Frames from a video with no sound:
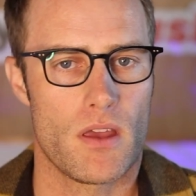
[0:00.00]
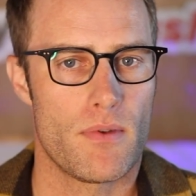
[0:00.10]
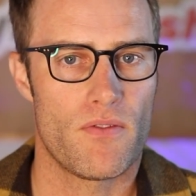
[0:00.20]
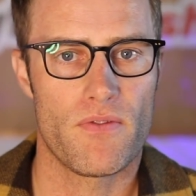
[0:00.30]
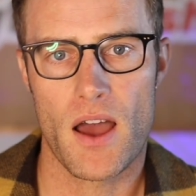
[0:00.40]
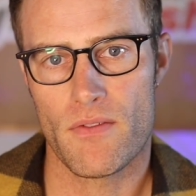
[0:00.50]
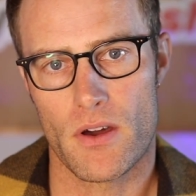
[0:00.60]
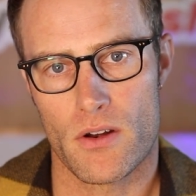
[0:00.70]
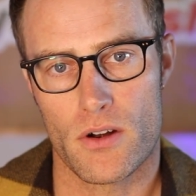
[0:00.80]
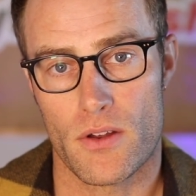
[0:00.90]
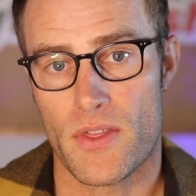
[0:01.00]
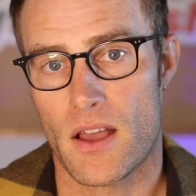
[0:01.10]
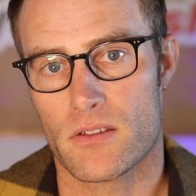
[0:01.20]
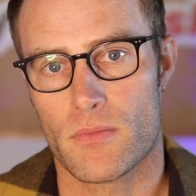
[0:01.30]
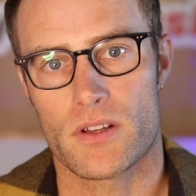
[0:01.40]
maybe 500 or
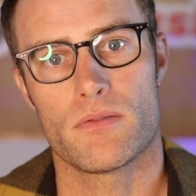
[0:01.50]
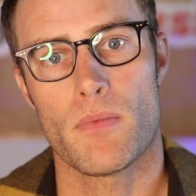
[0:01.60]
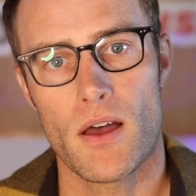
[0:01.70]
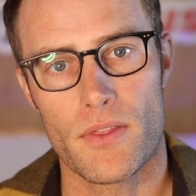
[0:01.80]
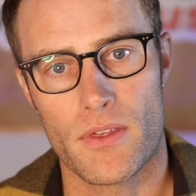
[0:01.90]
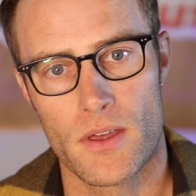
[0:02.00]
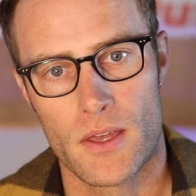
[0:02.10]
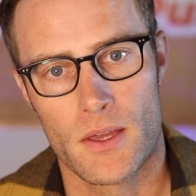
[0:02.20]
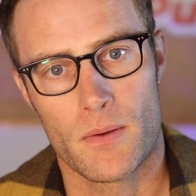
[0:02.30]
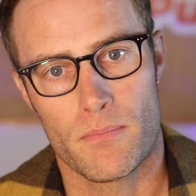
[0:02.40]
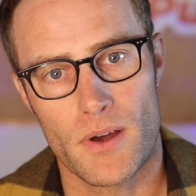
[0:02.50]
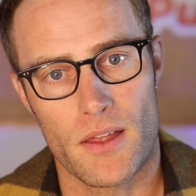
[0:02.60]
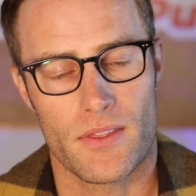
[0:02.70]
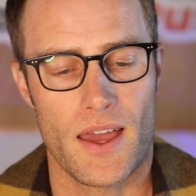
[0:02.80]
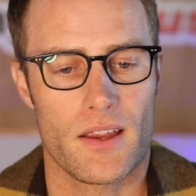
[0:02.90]
$1,000 a month,
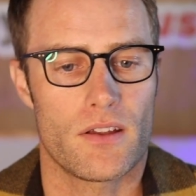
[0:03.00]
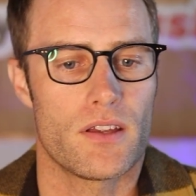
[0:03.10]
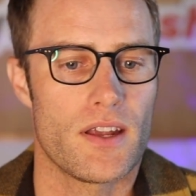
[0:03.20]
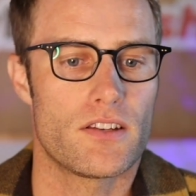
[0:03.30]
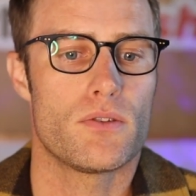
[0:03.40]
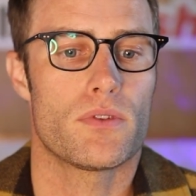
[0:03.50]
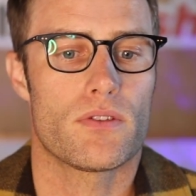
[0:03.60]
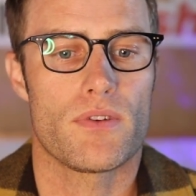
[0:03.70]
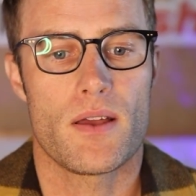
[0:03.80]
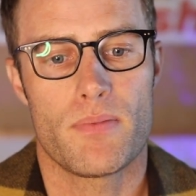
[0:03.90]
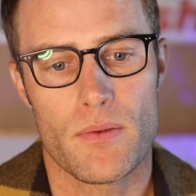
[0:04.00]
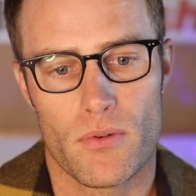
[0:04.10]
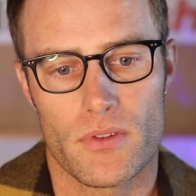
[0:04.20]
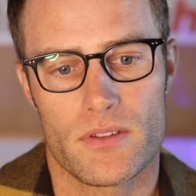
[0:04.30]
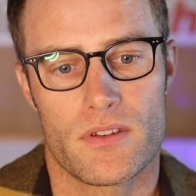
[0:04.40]
but that could connect you with the right
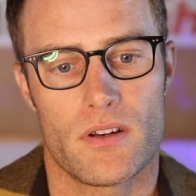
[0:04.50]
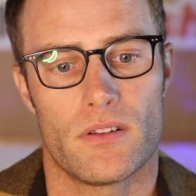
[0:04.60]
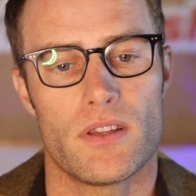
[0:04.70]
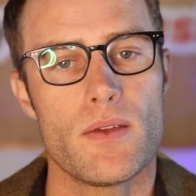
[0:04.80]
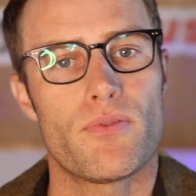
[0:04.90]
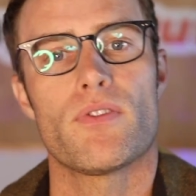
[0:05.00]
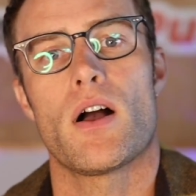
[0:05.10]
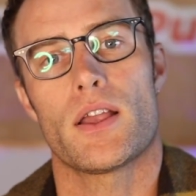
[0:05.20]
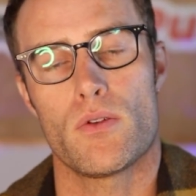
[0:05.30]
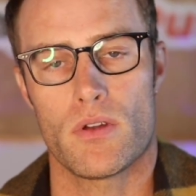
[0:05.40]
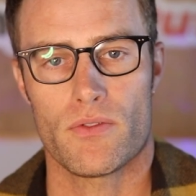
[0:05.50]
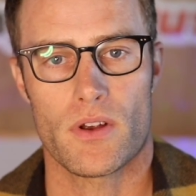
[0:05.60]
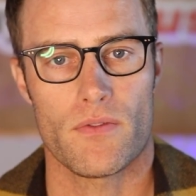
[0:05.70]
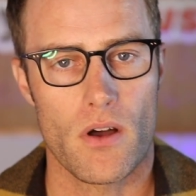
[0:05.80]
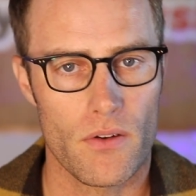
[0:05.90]
people that's going to leapfrog you in
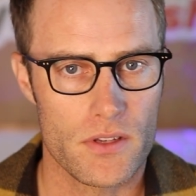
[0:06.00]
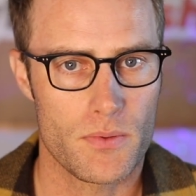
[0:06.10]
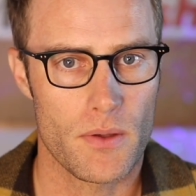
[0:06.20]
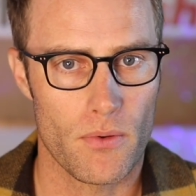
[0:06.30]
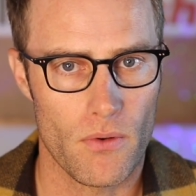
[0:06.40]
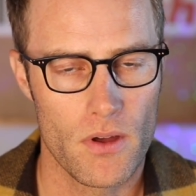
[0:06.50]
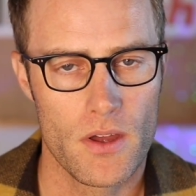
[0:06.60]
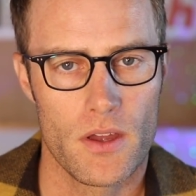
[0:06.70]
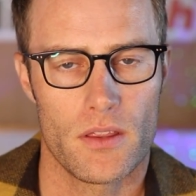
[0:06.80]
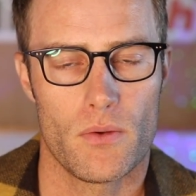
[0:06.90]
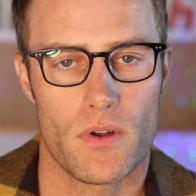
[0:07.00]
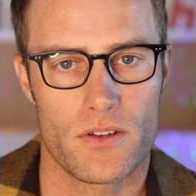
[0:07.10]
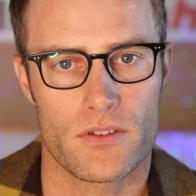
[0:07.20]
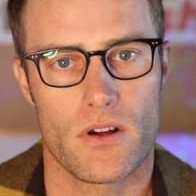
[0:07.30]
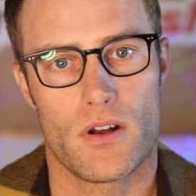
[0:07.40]
front of all these people that want
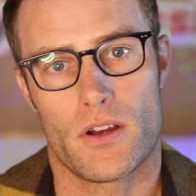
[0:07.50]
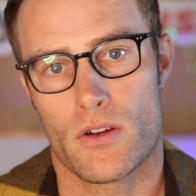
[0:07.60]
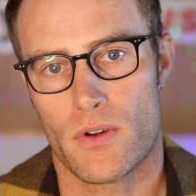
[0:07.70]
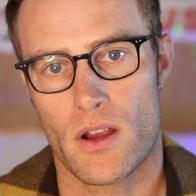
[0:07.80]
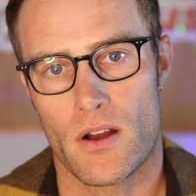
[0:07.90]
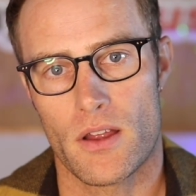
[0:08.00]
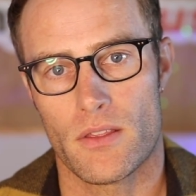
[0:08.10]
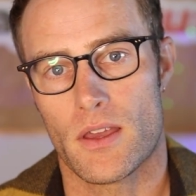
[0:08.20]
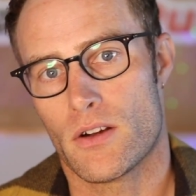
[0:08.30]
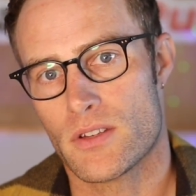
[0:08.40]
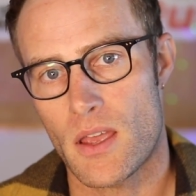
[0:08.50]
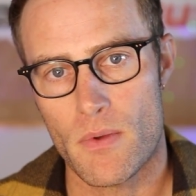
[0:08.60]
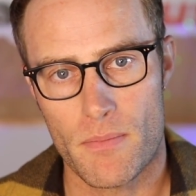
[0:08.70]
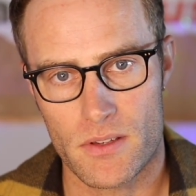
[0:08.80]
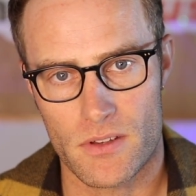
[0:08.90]
to start a career in the
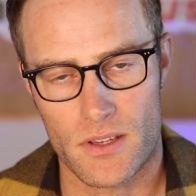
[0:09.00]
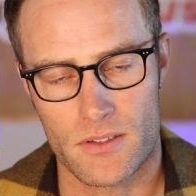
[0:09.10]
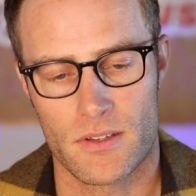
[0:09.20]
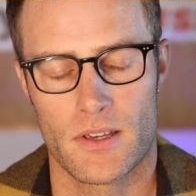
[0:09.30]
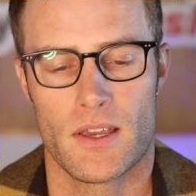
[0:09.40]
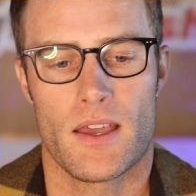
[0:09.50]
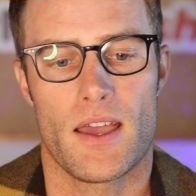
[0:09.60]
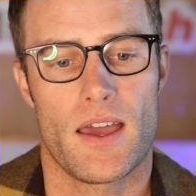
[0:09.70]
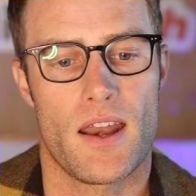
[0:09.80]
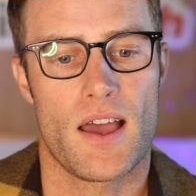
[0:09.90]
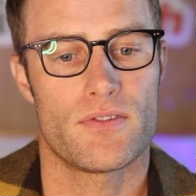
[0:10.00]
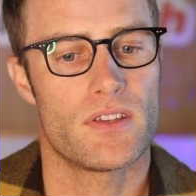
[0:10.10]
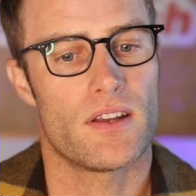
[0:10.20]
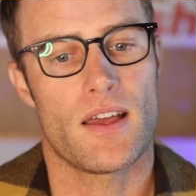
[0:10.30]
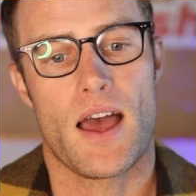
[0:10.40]
entertainment business. And I've
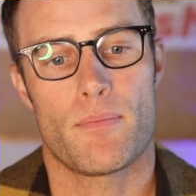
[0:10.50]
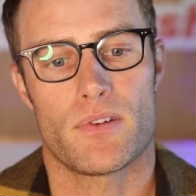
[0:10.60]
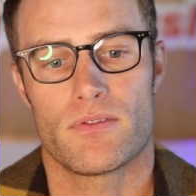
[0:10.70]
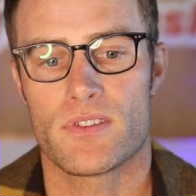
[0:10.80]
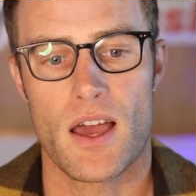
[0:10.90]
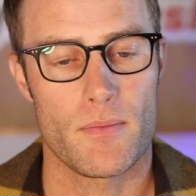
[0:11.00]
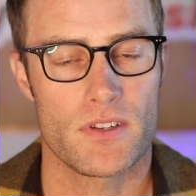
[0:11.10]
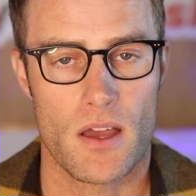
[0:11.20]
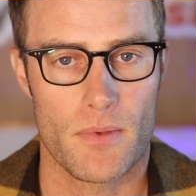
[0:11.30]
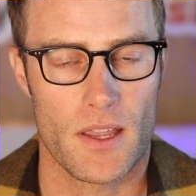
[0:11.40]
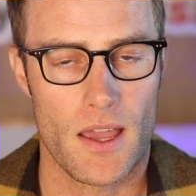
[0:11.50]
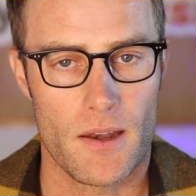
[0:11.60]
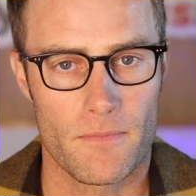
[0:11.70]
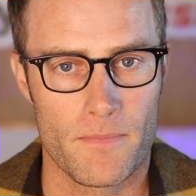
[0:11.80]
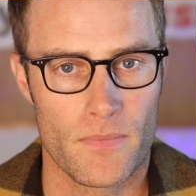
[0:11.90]
seen it happen time and time
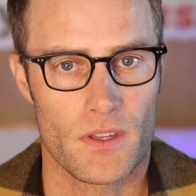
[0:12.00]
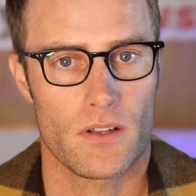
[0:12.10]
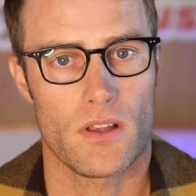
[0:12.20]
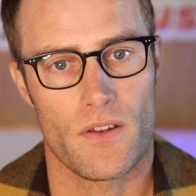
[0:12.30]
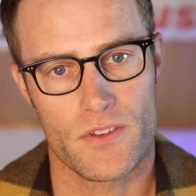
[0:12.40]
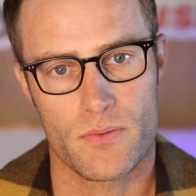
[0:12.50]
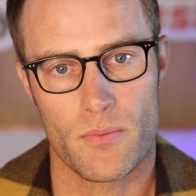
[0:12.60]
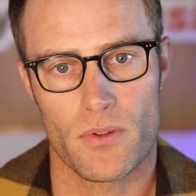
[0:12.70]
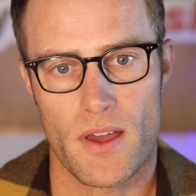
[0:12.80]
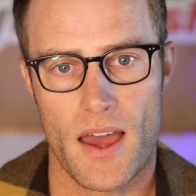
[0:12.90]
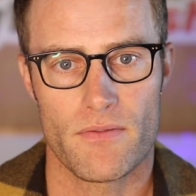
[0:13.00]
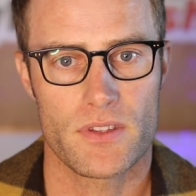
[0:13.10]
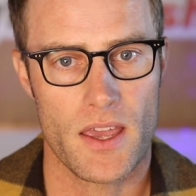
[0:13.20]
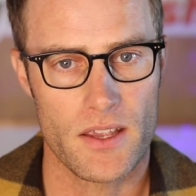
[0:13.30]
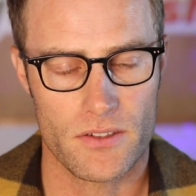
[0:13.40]
again. A lot of these people that
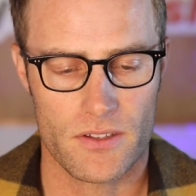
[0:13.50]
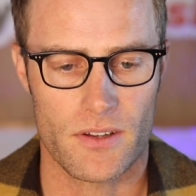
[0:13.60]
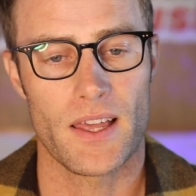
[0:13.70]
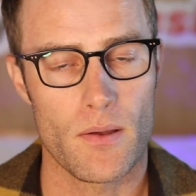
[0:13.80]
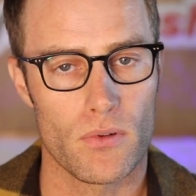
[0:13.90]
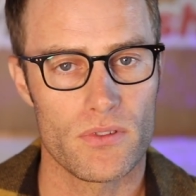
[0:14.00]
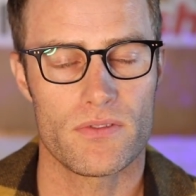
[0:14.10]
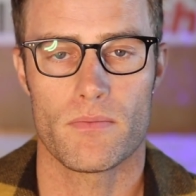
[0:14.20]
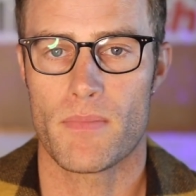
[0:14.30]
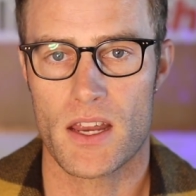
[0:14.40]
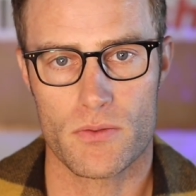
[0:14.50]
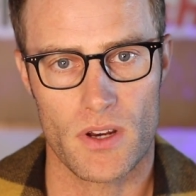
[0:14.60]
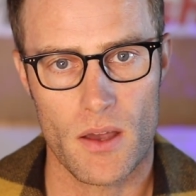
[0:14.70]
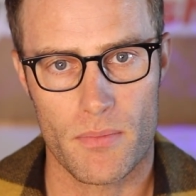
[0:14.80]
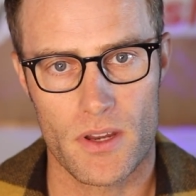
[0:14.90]
have taste, labels,
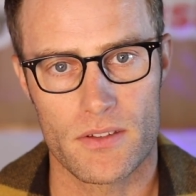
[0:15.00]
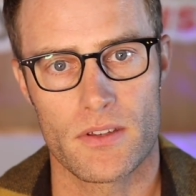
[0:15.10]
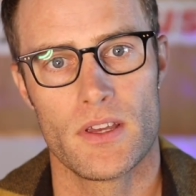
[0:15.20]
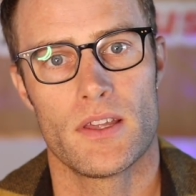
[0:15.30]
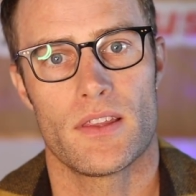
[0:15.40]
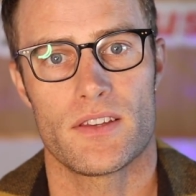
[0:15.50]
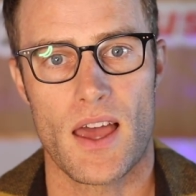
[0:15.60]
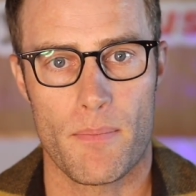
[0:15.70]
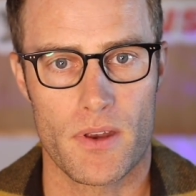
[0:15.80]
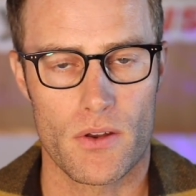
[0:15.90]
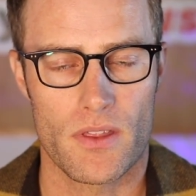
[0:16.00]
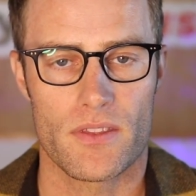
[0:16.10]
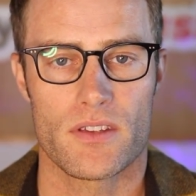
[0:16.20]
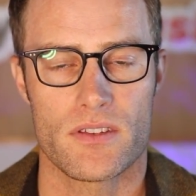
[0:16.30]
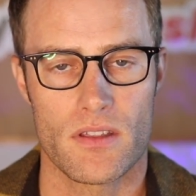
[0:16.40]
management companies, they tap into
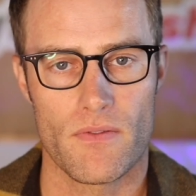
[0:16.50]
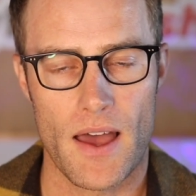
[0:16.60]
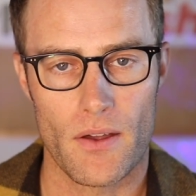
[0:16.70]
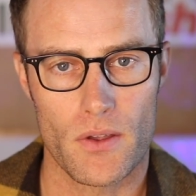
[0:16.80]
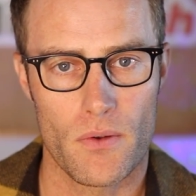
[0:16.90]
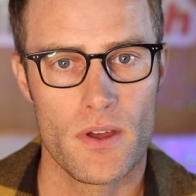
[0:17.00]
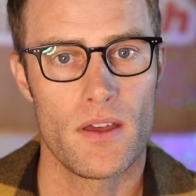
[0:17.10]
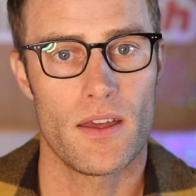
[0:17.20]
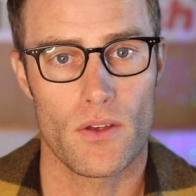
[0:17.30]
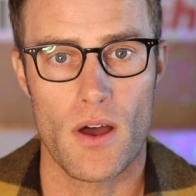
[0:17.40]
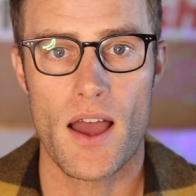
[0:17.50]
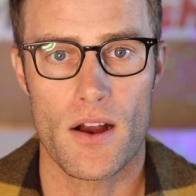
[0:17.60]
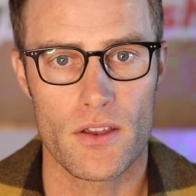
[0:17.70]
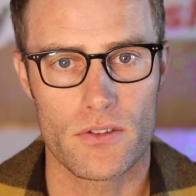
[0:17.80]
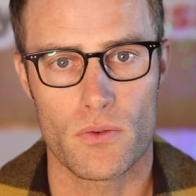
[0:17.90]
it, they see the value, and they'll
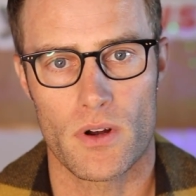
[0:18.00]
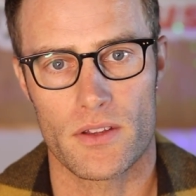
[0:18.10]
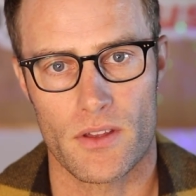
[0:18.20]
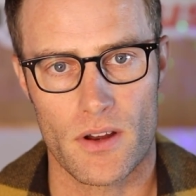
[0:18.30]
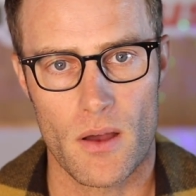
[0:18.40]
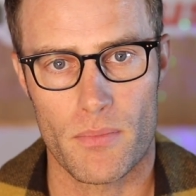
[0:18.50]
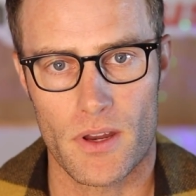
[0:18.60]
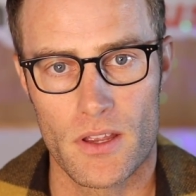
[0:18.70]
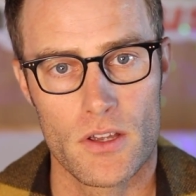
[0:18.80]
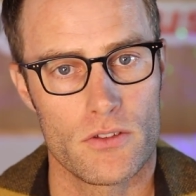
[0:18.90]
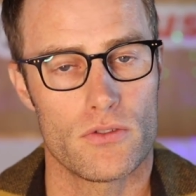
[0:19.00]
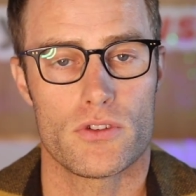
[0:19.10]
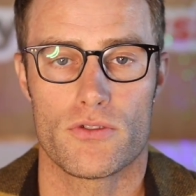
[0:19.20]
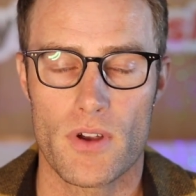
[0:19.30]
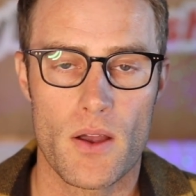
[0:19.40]
hire you to work at their company. So
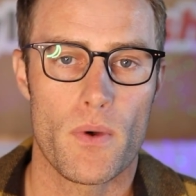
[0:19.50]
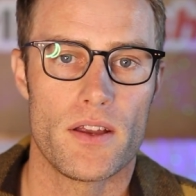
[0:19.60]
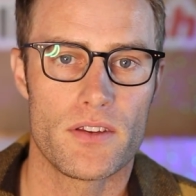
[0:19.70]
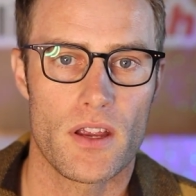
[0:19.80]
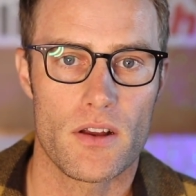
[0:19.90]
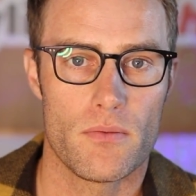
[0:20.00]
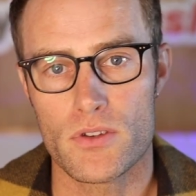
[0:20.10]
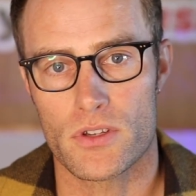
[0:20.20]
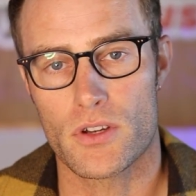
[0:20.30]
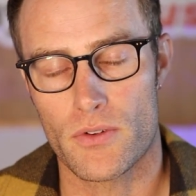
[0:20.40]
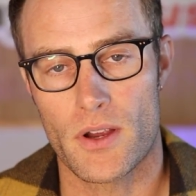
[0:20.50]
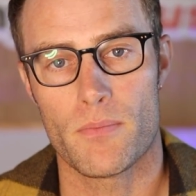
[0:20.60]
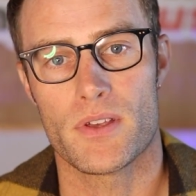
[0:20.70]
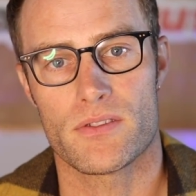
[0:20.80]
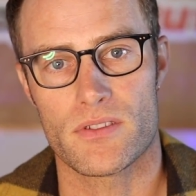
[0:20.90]
it's a great way to get your music
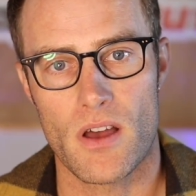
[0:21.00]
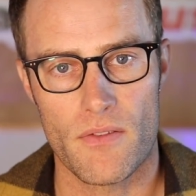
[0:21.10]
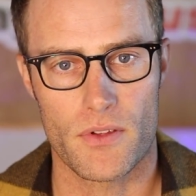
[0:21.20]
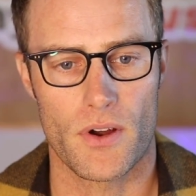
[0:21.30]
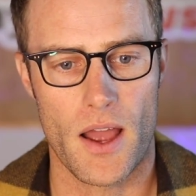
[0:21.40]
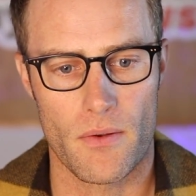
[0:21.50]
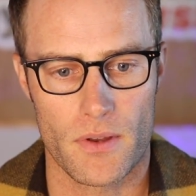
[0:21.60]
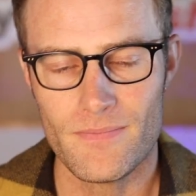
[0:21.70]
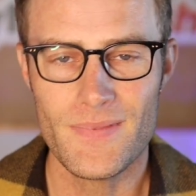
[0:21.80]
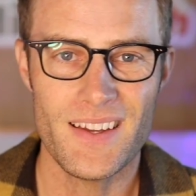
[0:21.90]
career business off the ground.